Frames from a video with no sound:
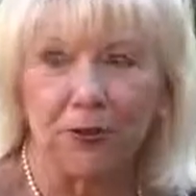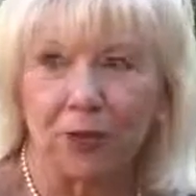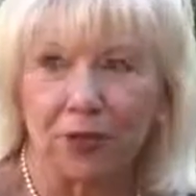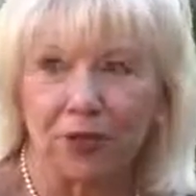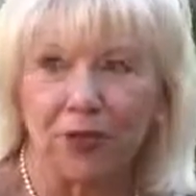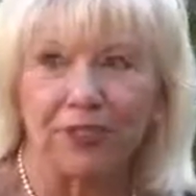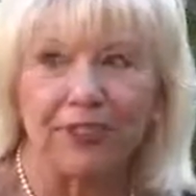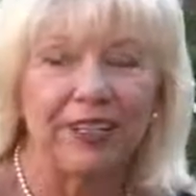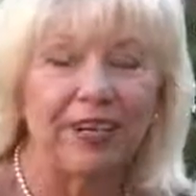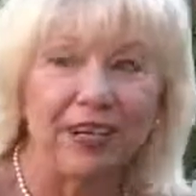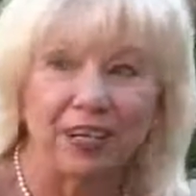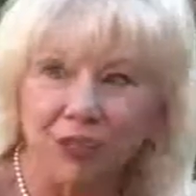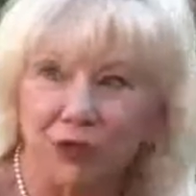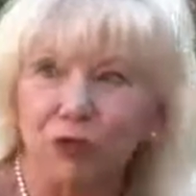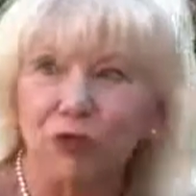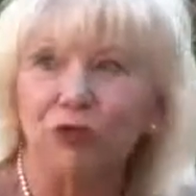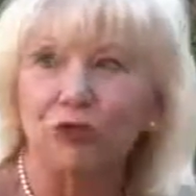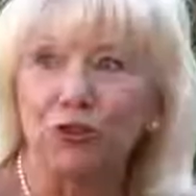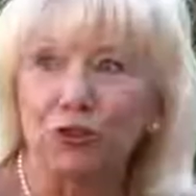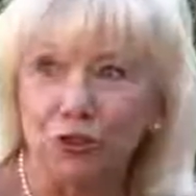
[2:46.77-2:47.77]
were really
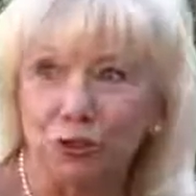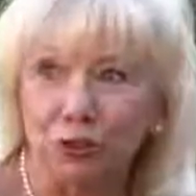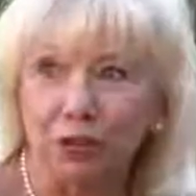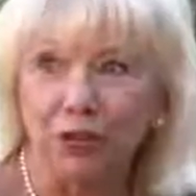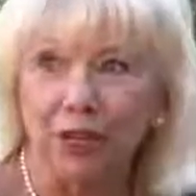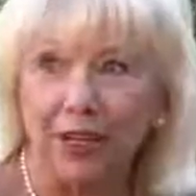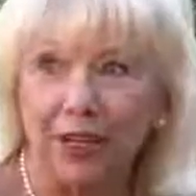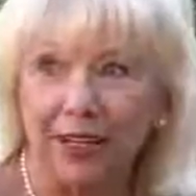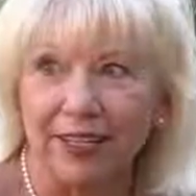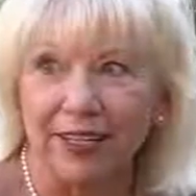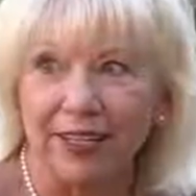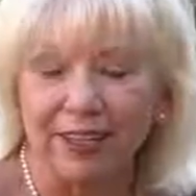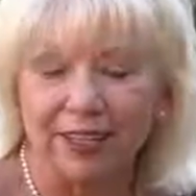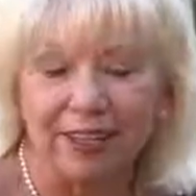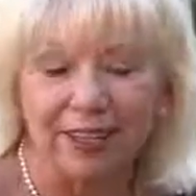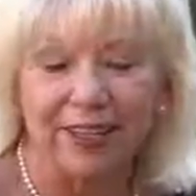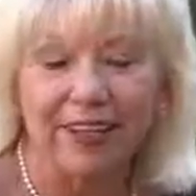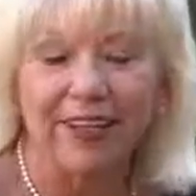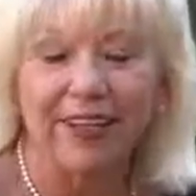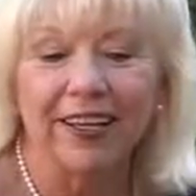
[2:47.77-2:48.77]

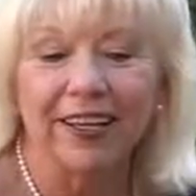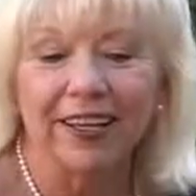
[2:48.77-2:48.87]
underutilizing